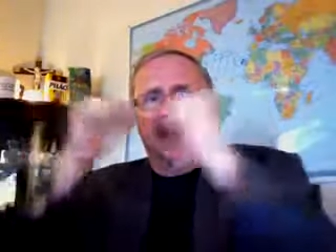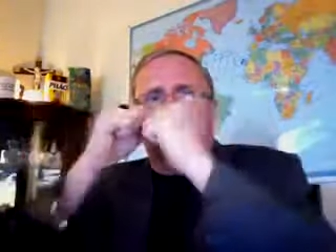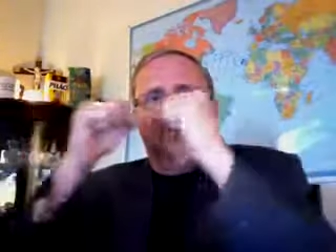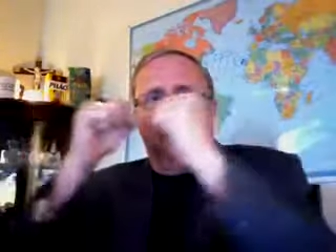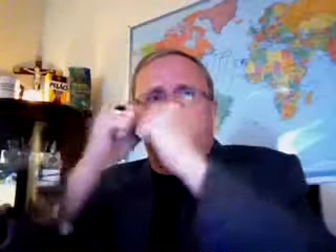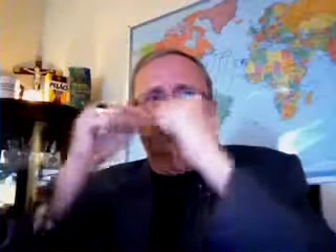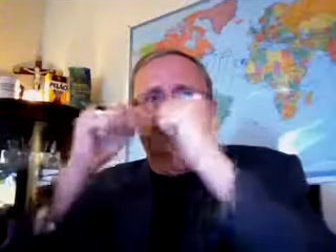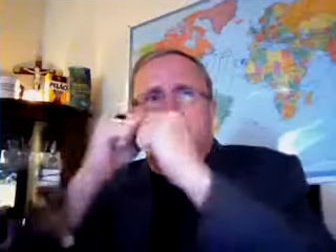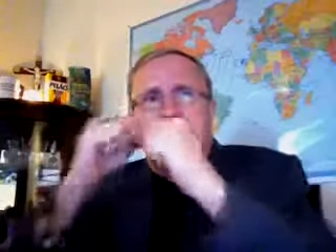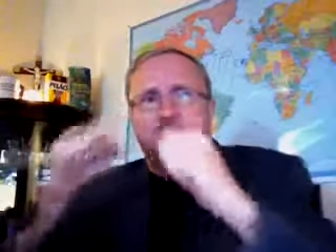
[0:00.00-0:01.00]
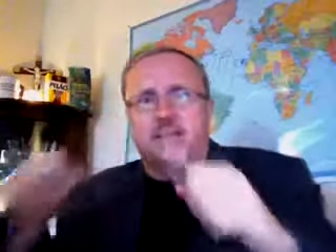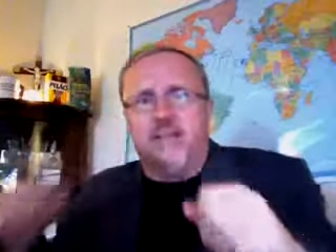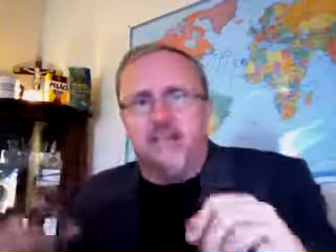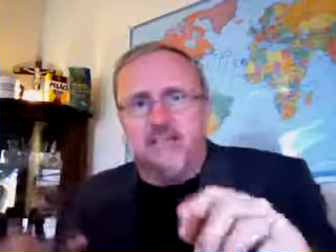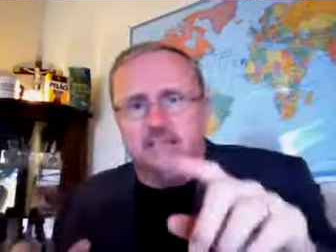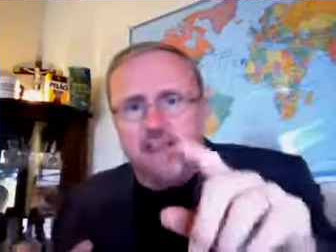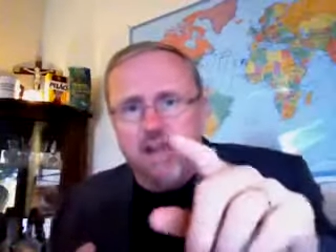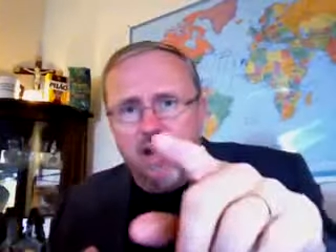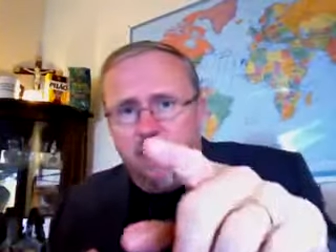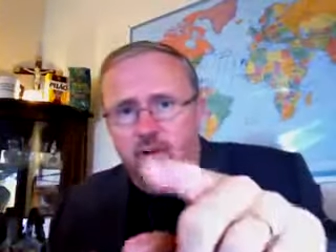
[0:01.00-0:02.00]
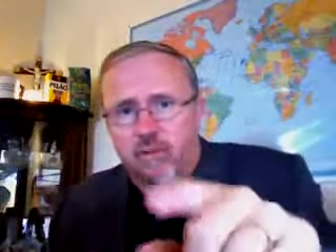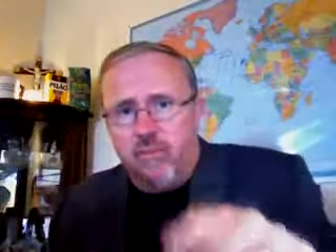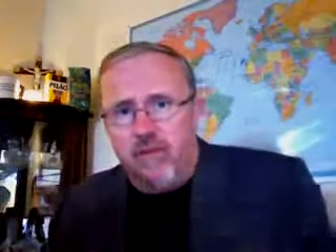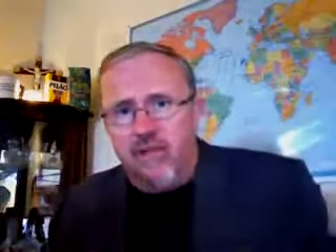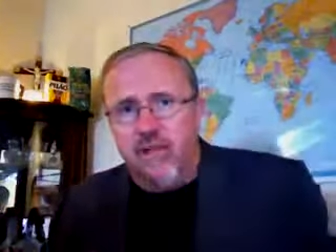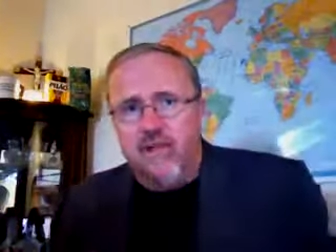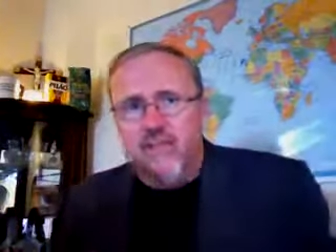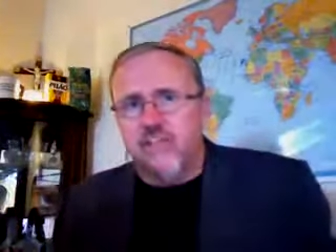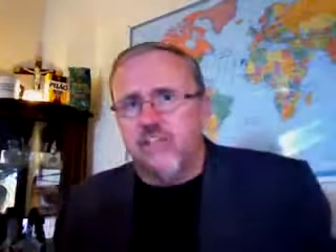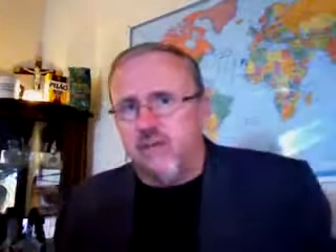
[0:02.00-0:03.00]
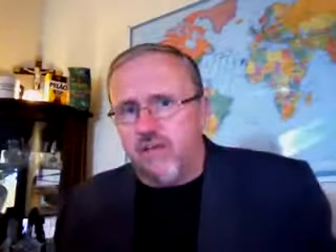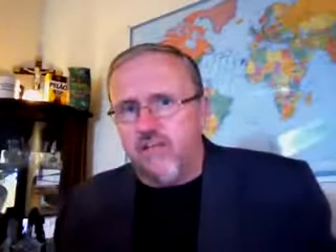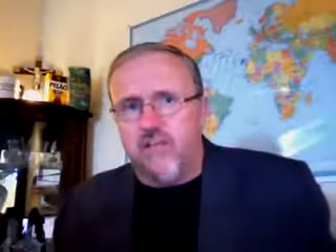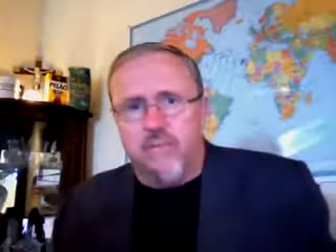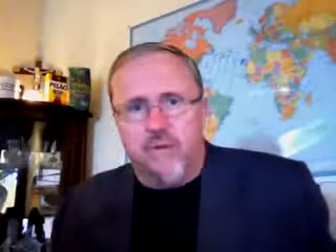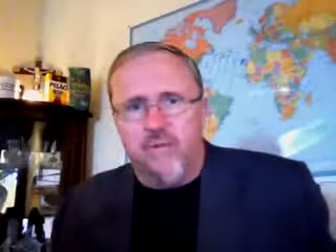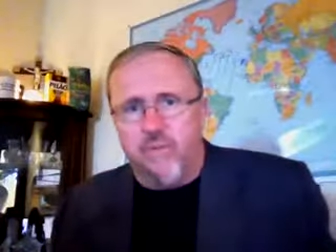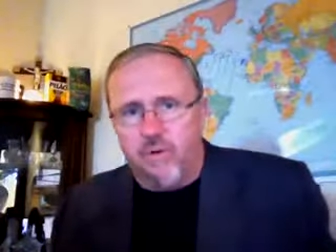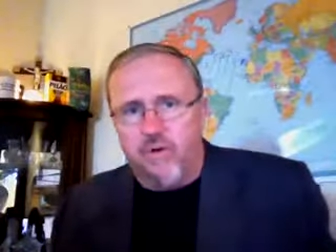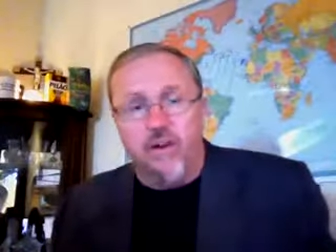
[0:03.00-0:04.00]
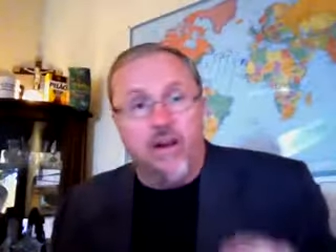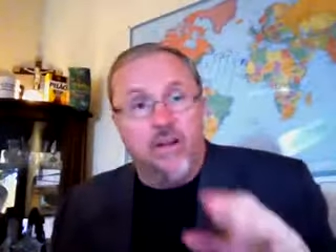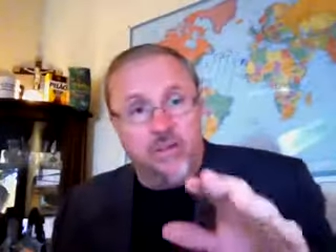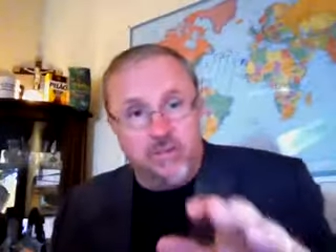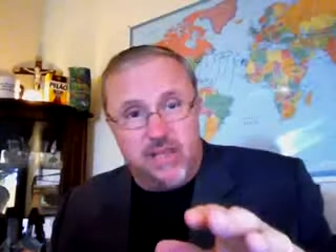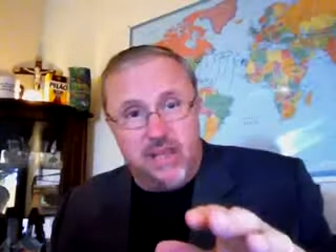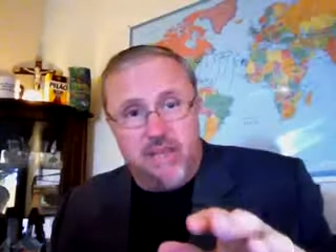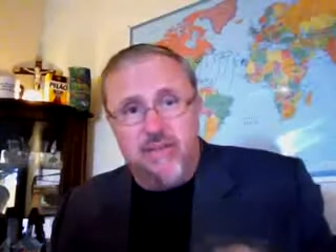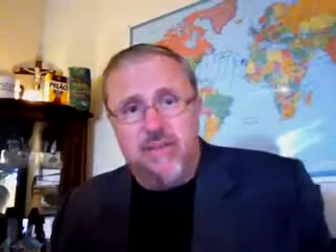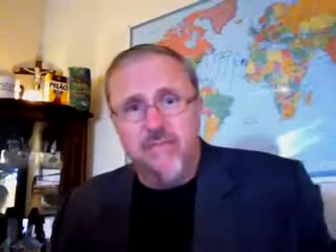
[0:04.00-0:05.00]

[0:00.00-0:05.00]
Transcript: and those two kissing cousins are going to bring destruction upon the world. Are you saved?